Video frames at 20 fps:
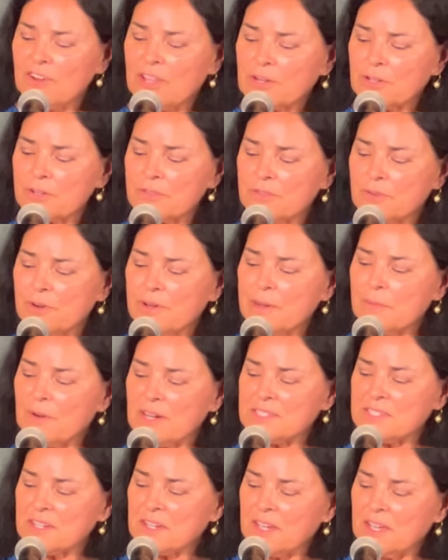fluttered through him
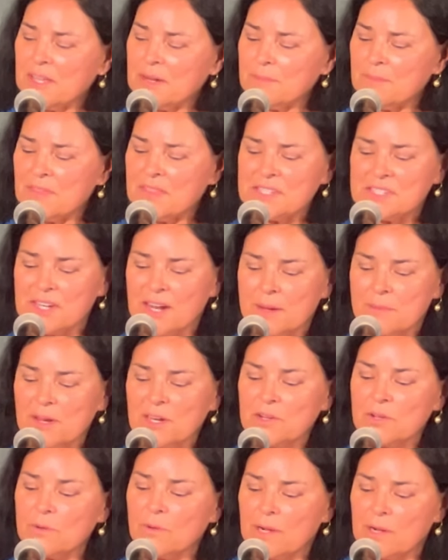once again, but this time
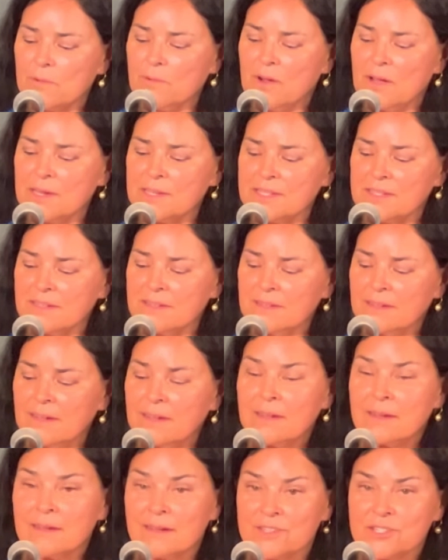he knew what it was.
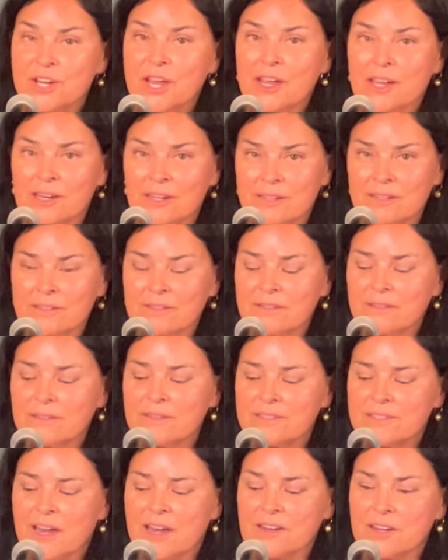Jane,
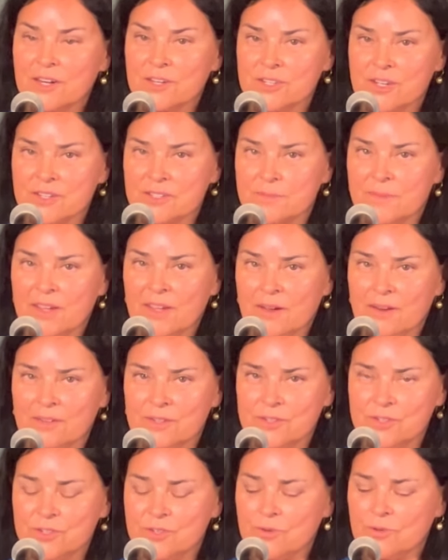standing just behind
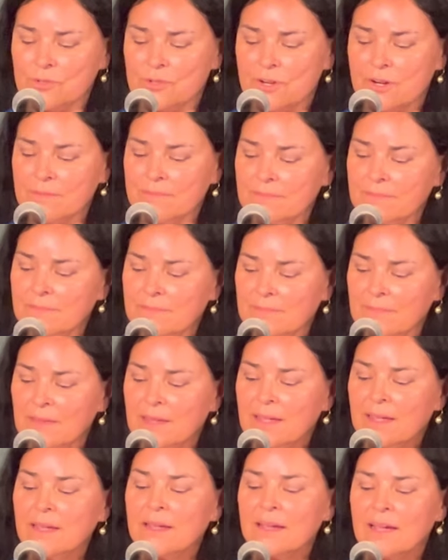his shoulder.
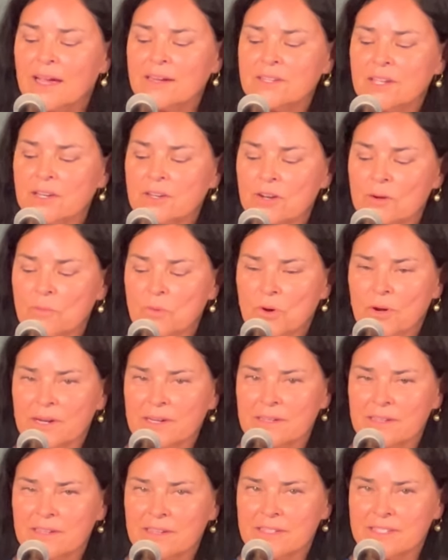I take your
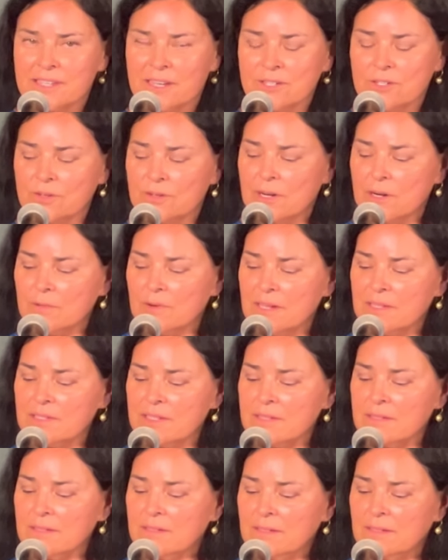point, he'd said to her once.
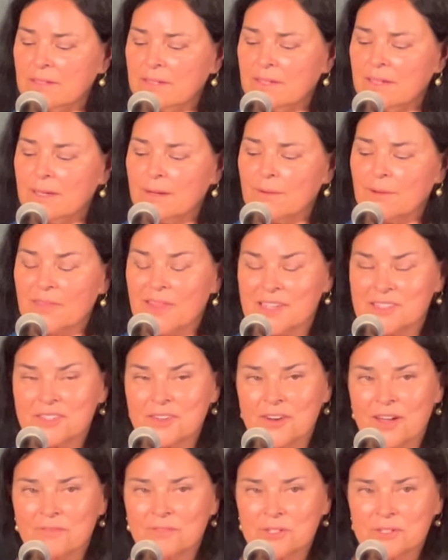Well, that's
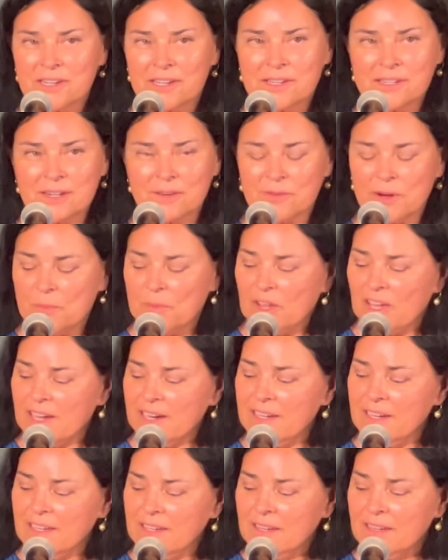a novelty, she
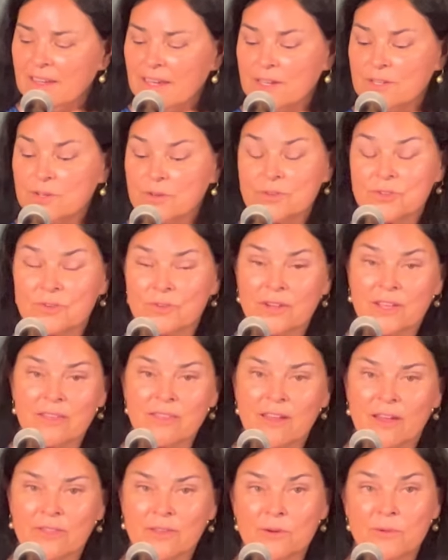replied. It's usually
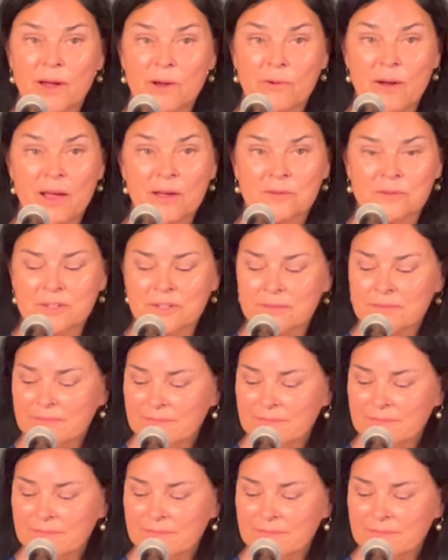the other way round.